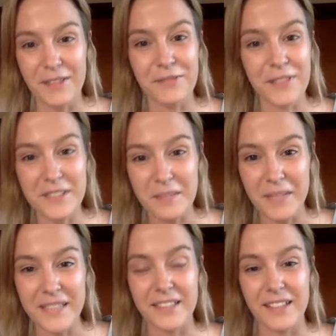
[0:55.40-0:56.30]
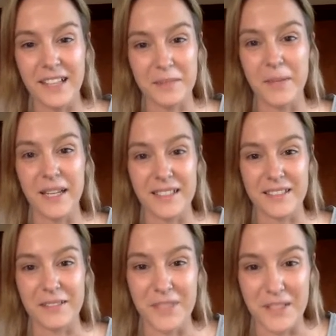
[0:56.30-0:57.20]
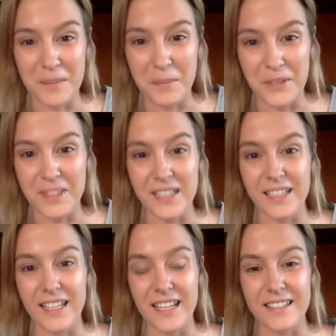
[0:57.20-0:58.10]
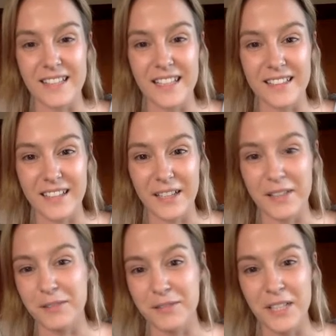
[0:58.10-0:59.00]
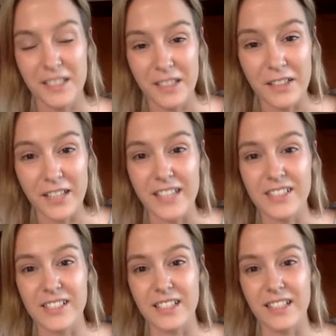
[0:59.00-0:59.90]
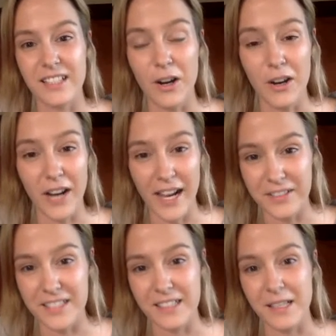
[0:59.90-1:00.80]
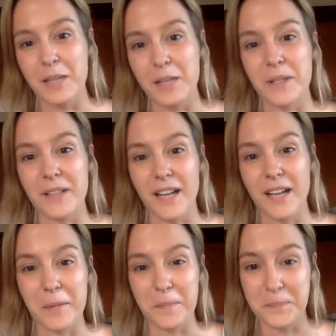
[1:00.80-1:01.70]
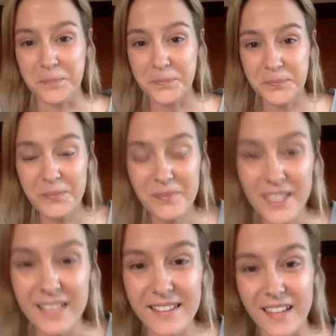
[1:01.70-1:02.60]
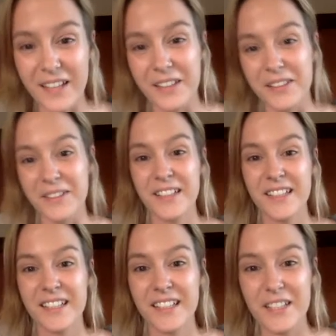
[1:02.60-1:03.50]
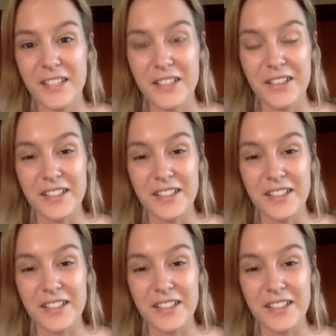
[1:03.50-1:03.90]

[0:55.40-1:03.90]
fundamental aspect of this building is its kind of location in a hot, arid climate. So you can